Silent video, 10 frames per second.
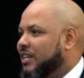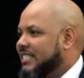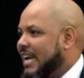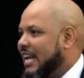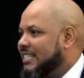a
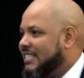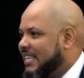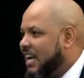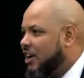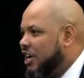challenge, it's
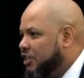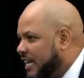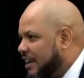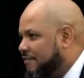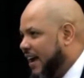there. You
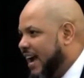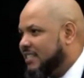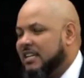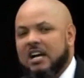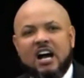can't fast.